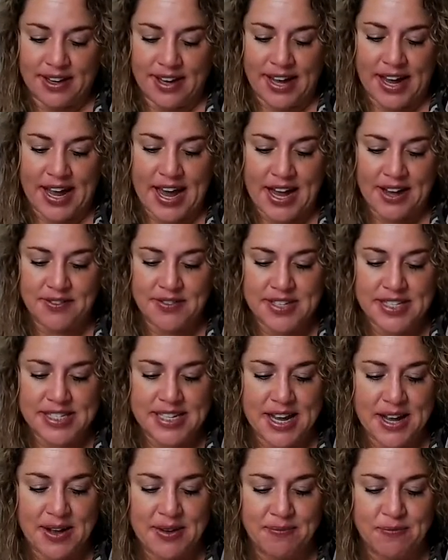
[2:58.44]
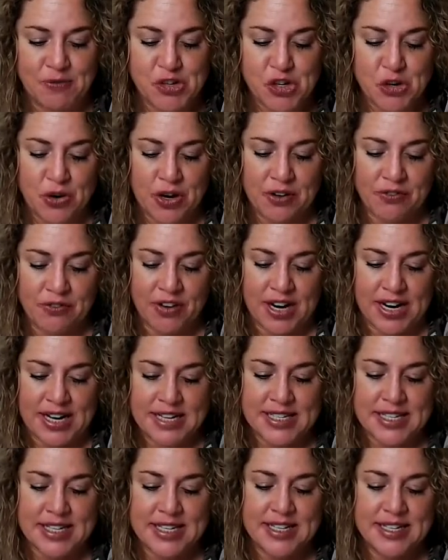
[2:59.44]
I have some short
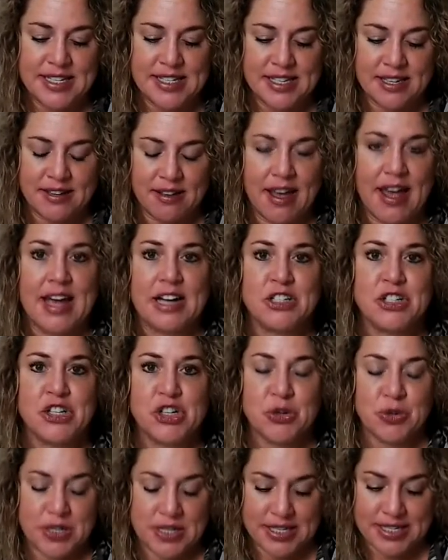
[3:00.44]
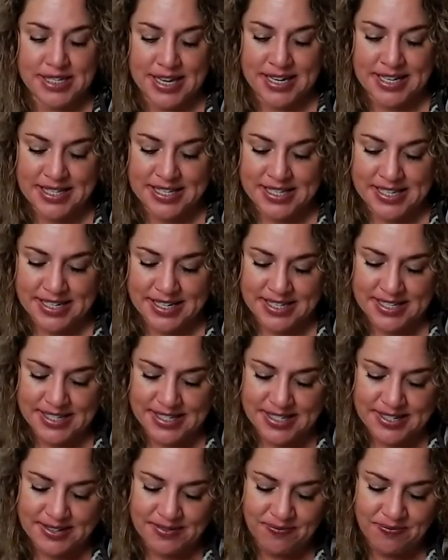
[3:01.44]
phrases and short
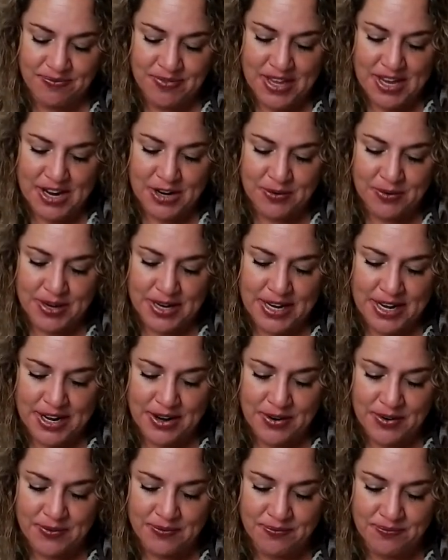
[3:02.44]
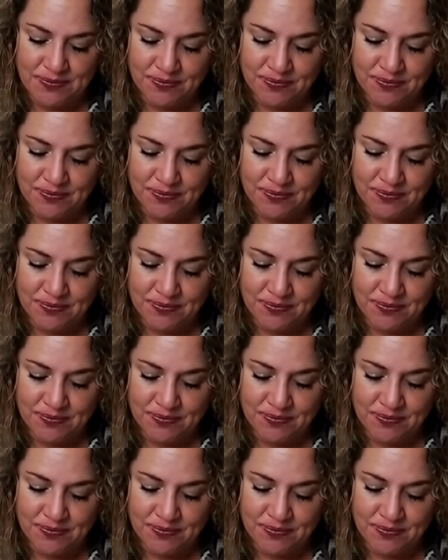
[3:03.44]
sentences. Here we go.